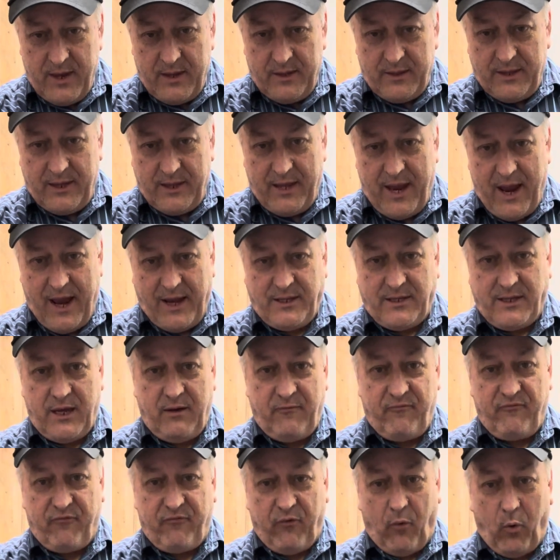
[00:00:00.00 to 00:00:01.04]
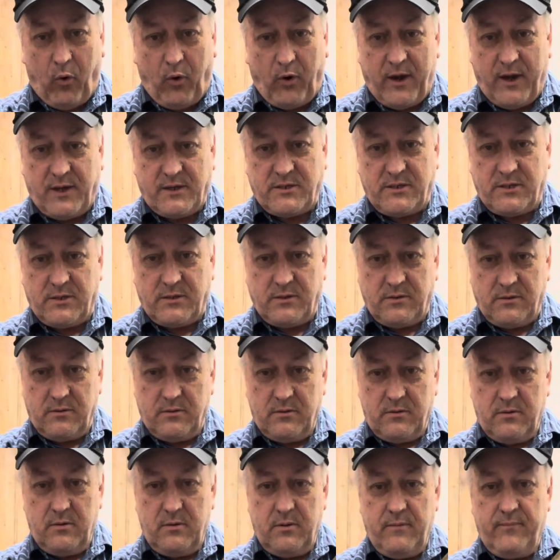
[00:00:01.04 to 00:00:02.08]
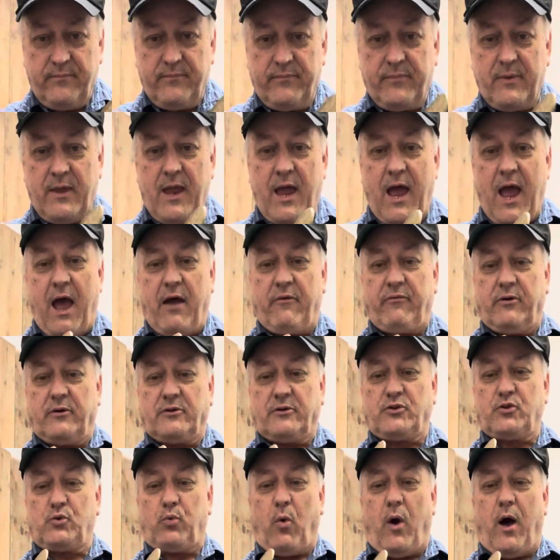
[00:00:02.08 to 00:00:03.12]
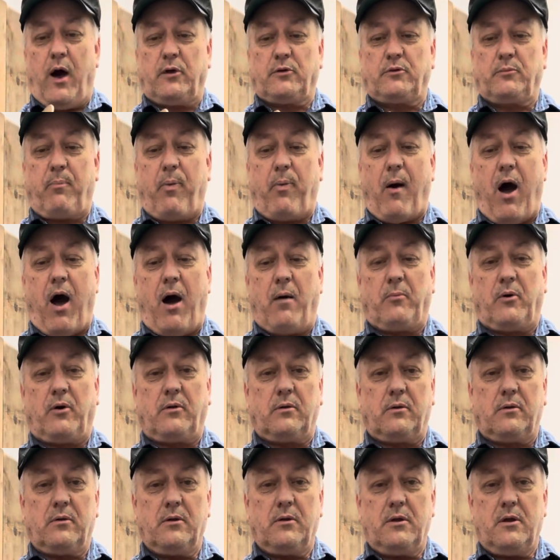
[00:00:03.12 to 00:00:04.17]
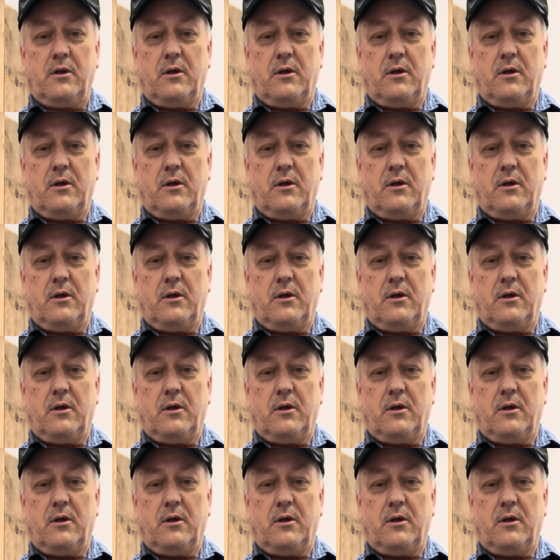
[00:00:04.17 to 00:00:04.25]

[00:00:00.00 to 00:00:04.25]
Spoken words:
the 1840s have a swelled pommel.